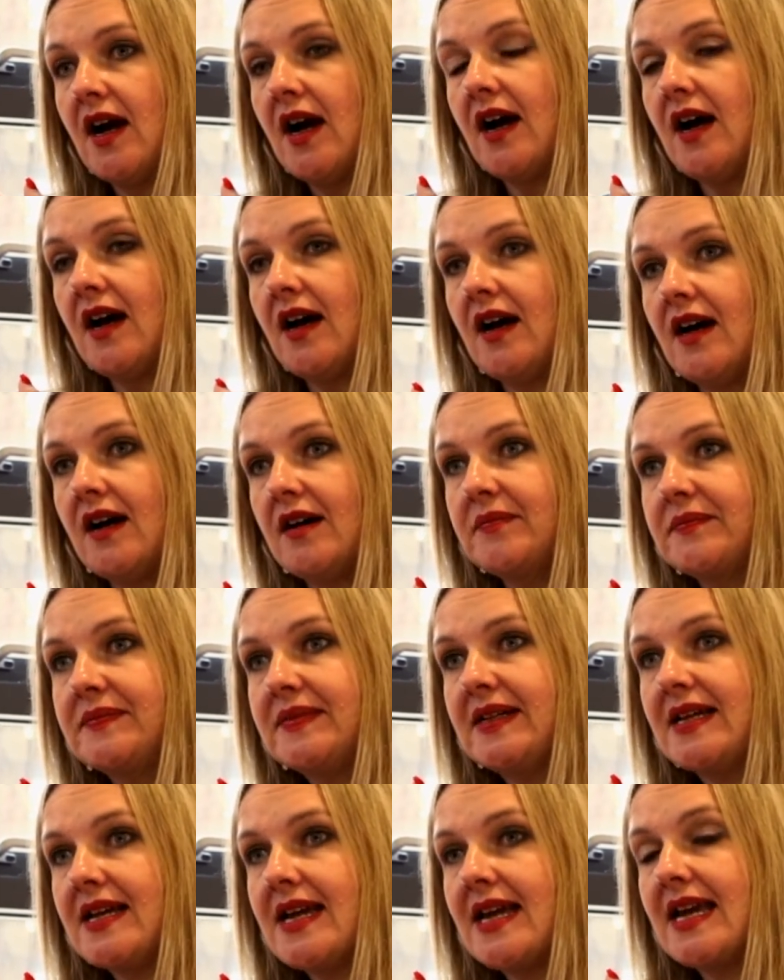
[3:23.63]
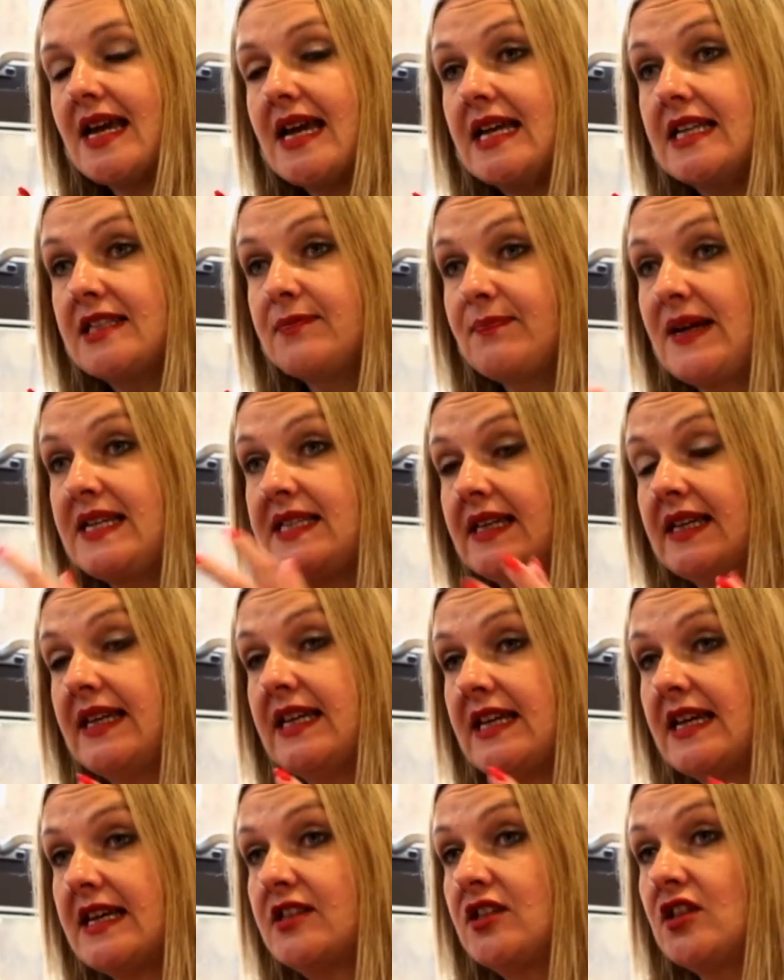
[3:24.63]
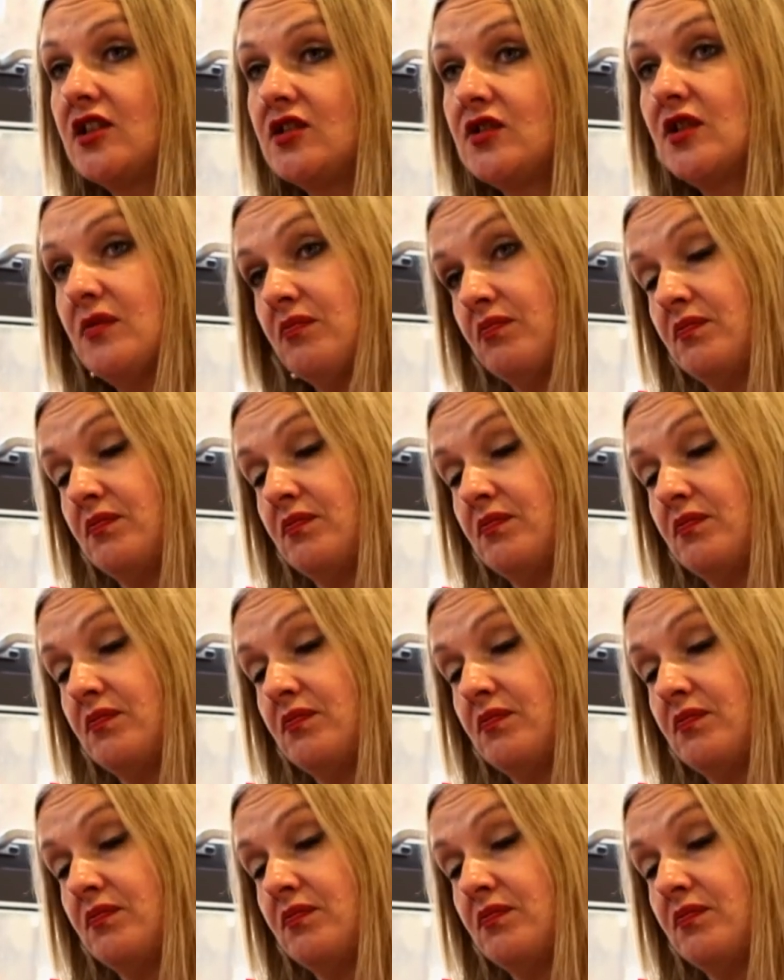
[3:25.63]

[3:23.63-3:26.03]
um, is basically it's a